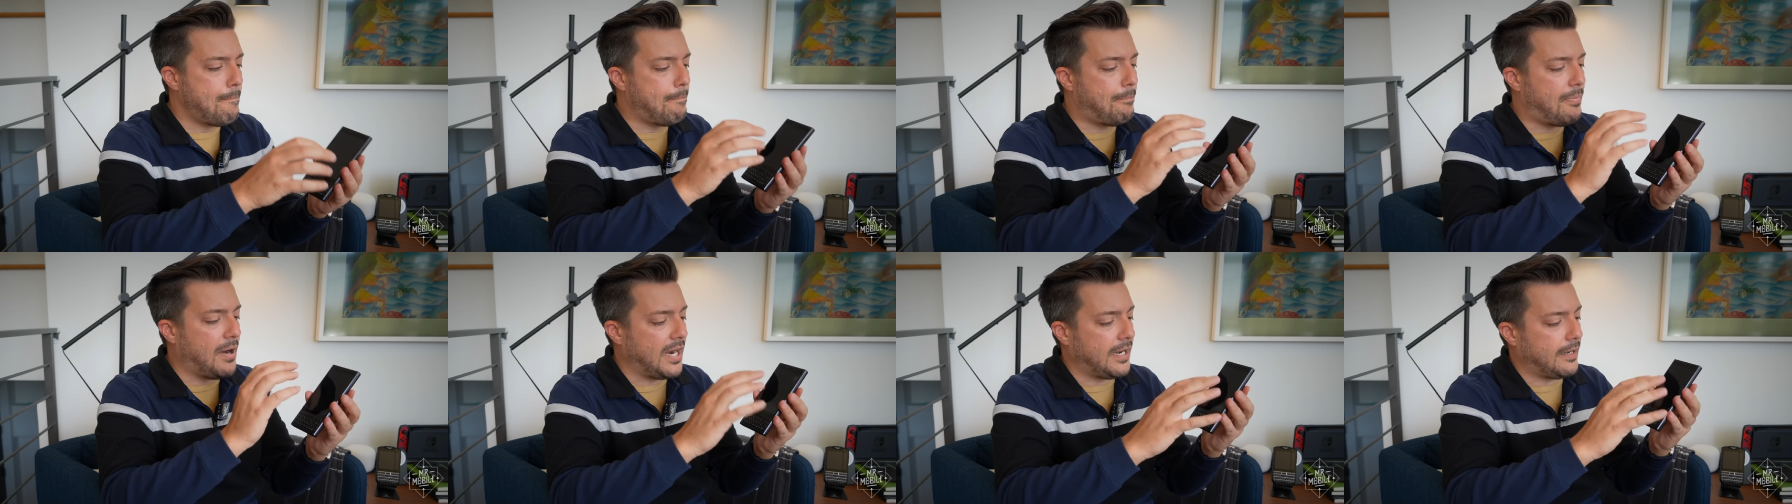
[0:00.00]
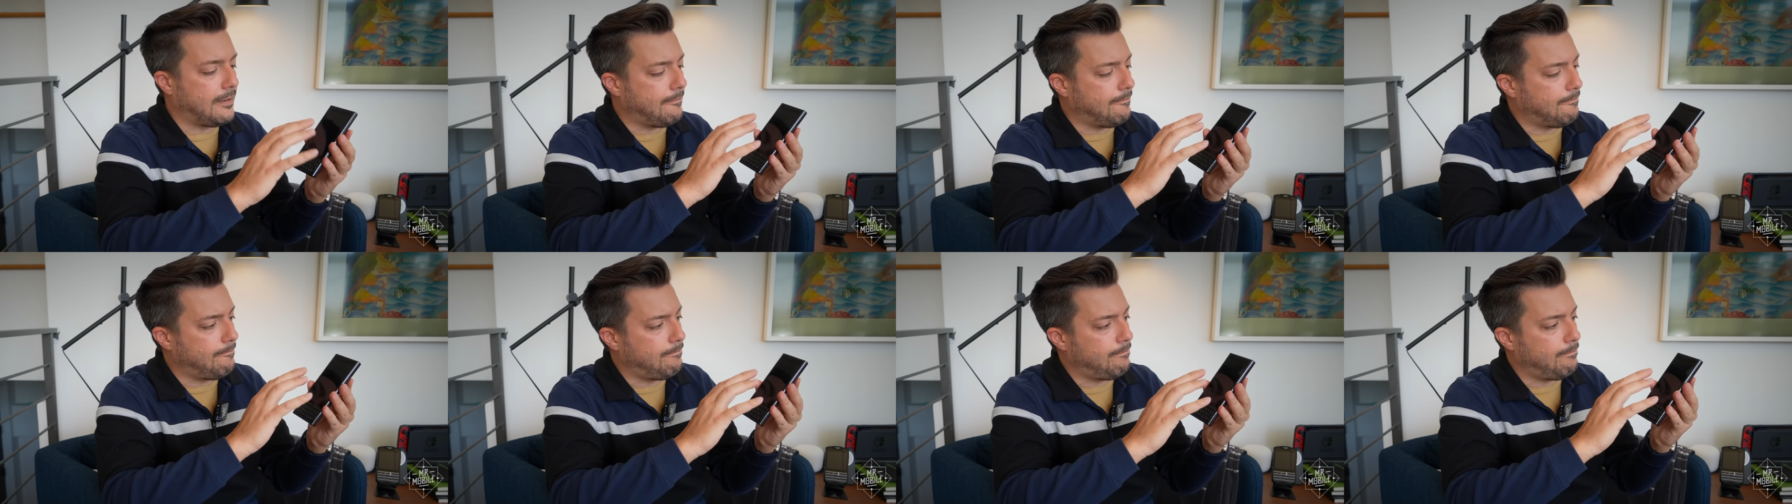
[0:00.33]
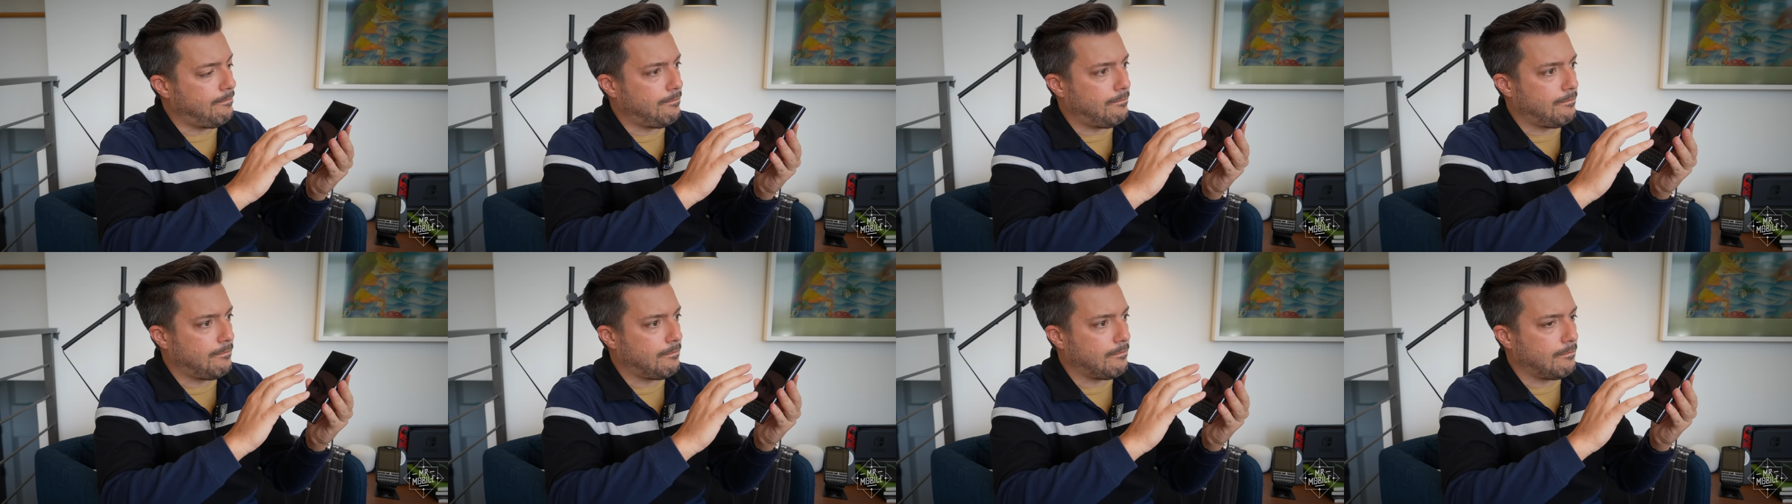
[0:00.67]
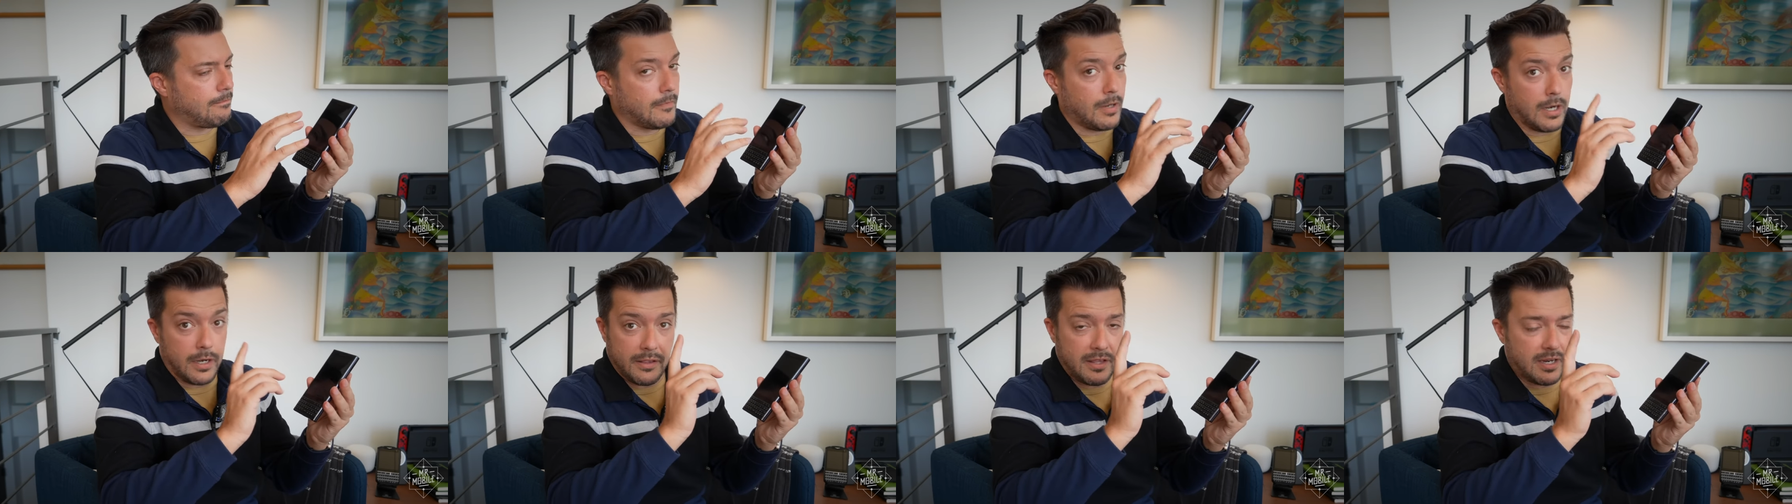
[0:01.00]
But,
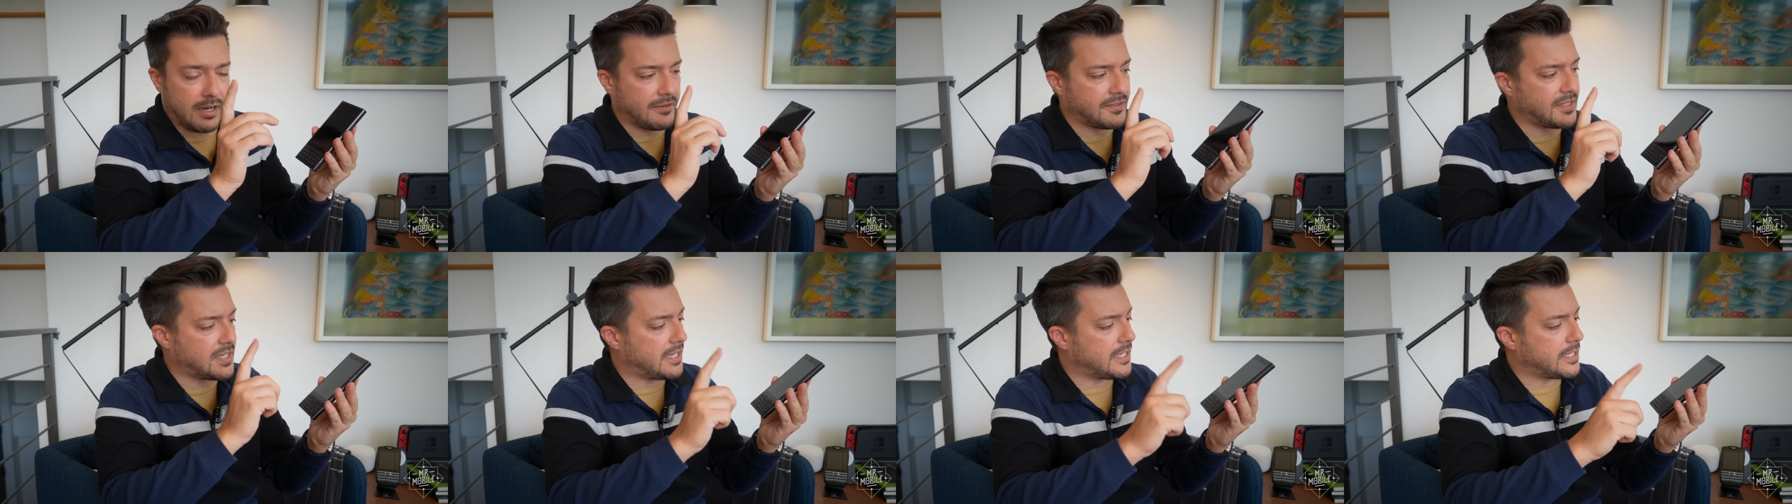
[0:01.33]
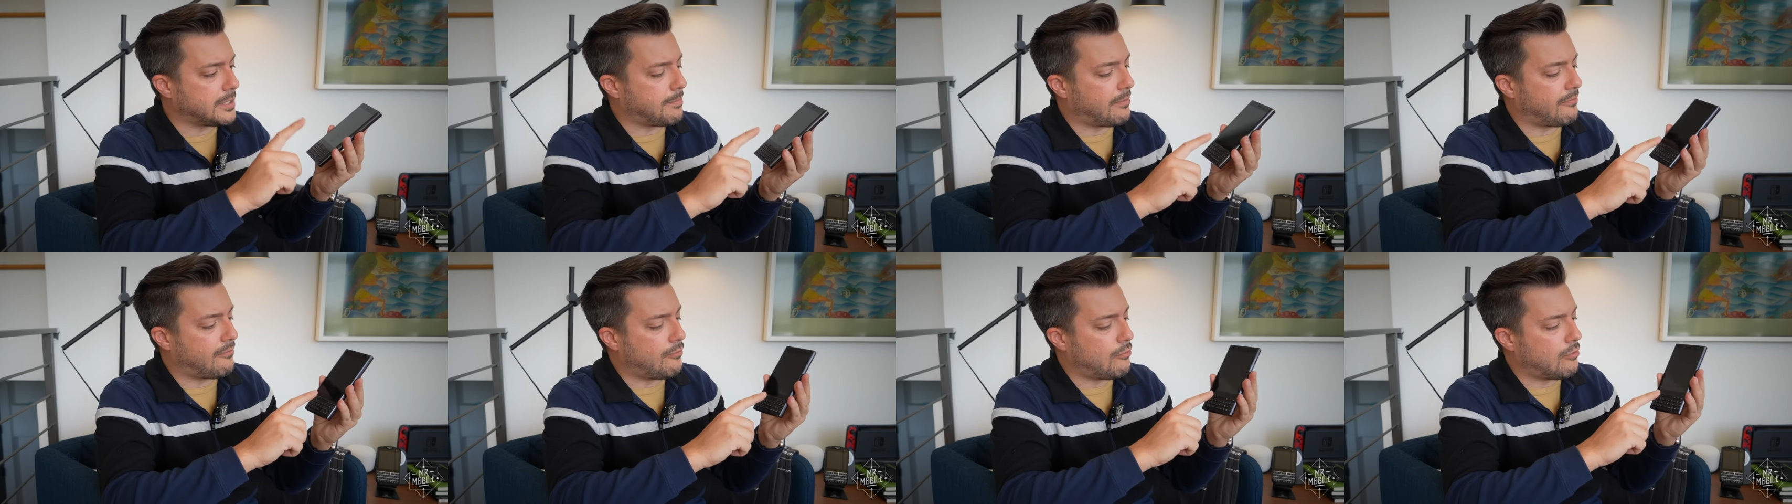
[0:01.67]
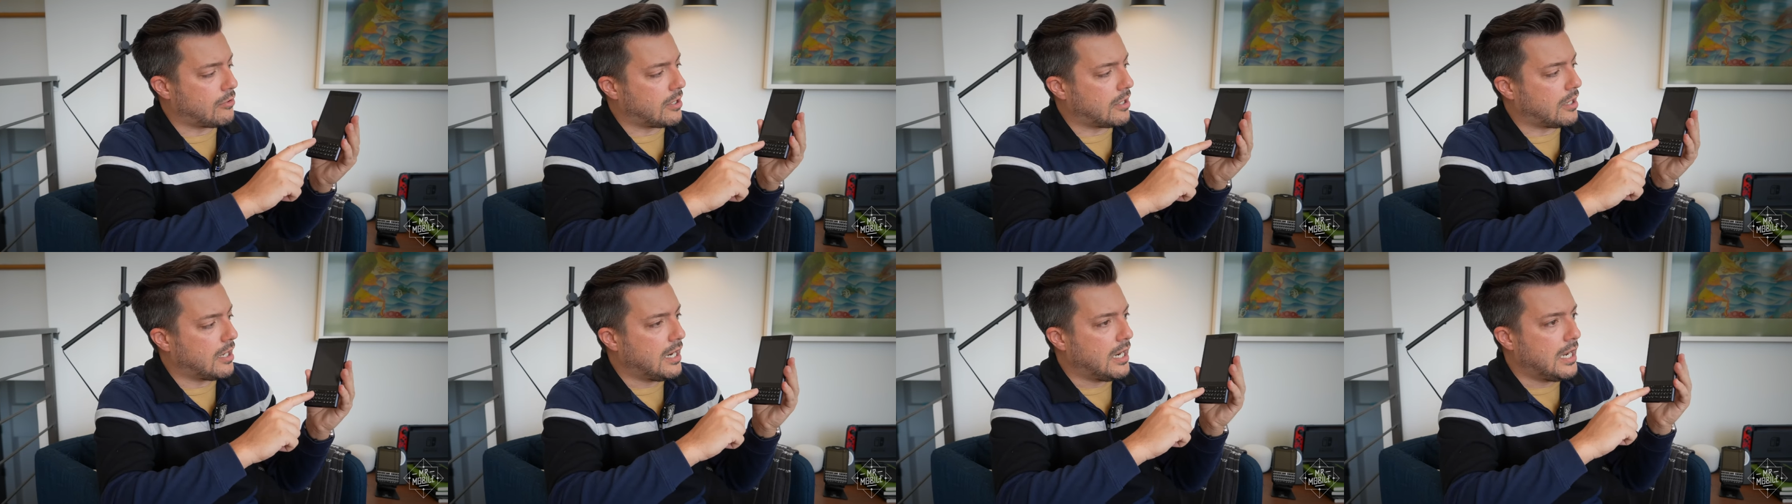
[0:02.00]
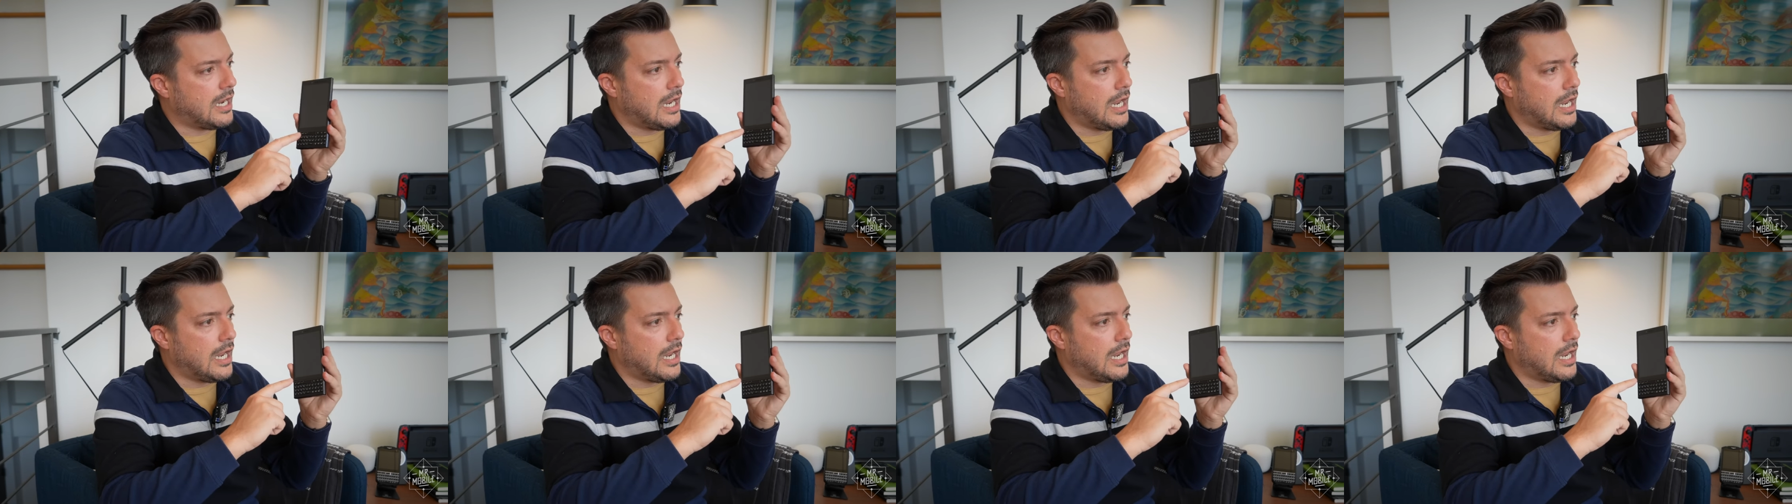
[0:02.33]
and I think I've said this before,